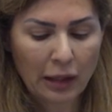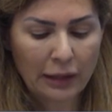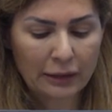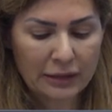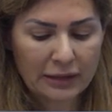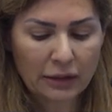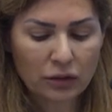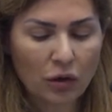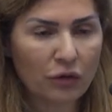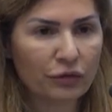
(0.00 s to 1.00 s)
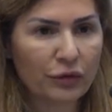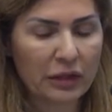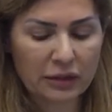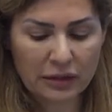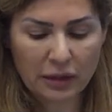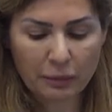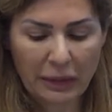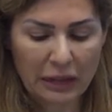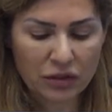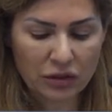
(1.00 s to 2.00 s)
At the said conference,
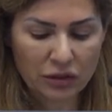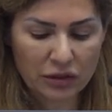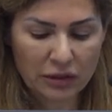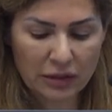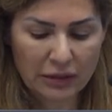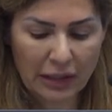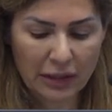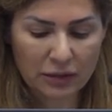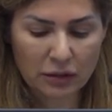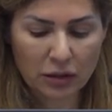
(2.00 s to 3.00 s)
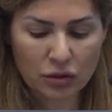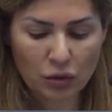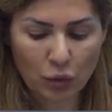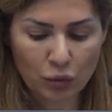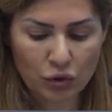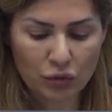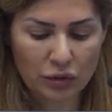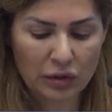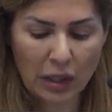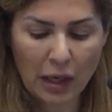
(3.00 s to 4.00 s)
ministers discussed
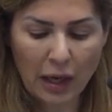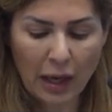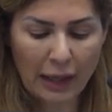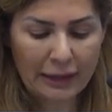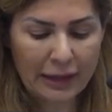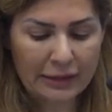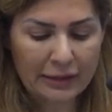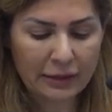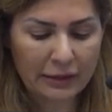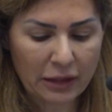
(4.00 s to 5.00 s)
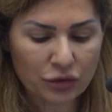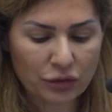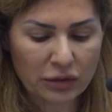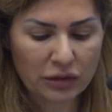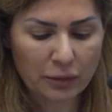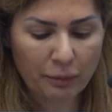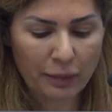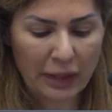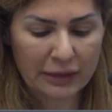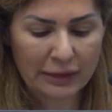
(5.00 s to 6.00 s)
solutions against the dangerous
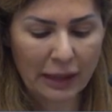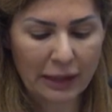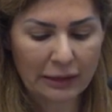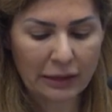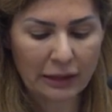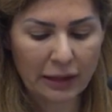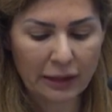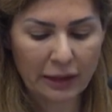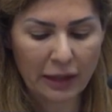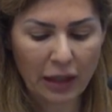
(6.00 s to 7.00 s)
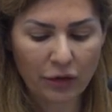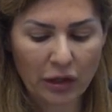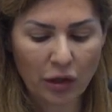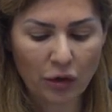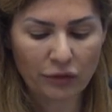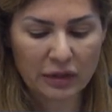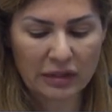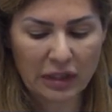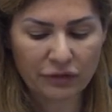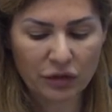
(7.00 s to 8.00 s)
backsliding in the area of the
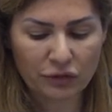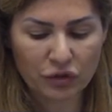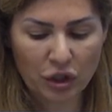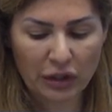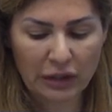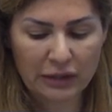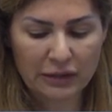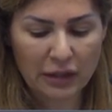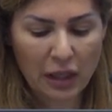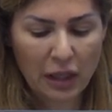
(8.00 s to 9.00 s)
safety of journalists,